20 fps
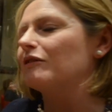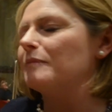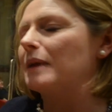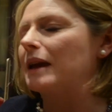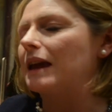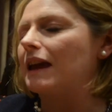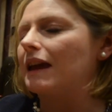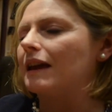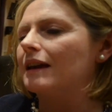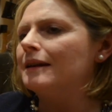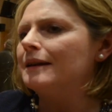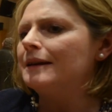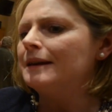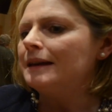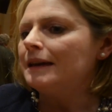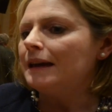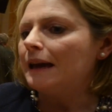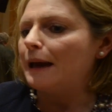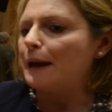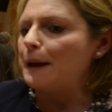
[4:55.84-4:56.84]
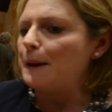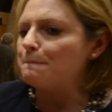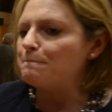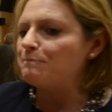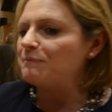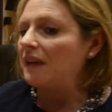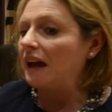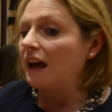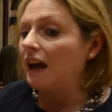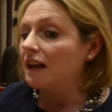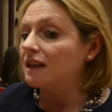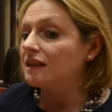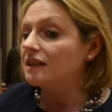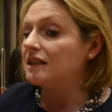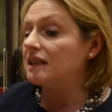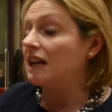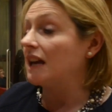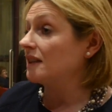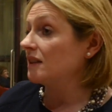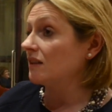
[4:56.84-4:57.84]
of May. And
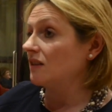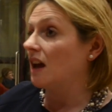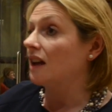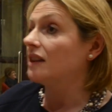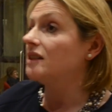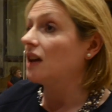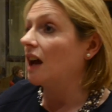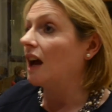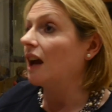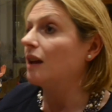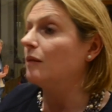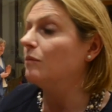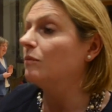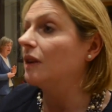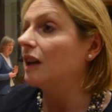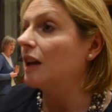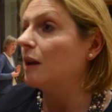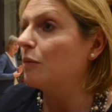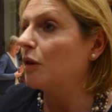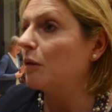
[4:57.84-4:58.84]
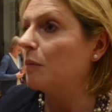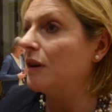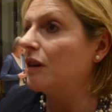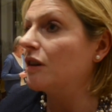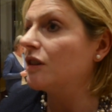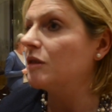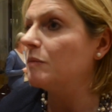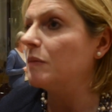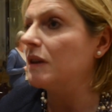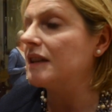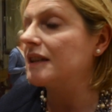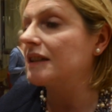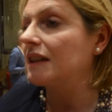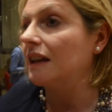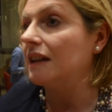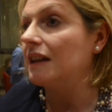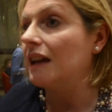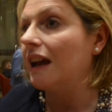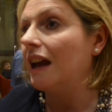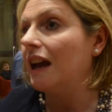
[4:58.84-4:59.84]
yes, at that time, Labour appeared to be
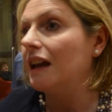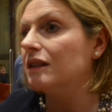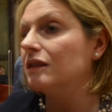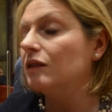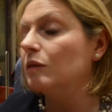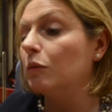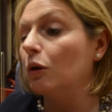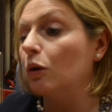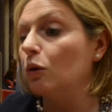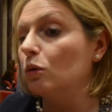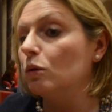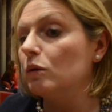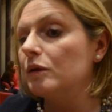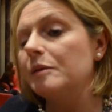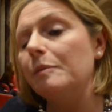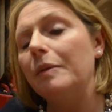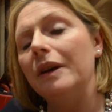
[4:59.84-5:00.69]
slightly ahead in the polls.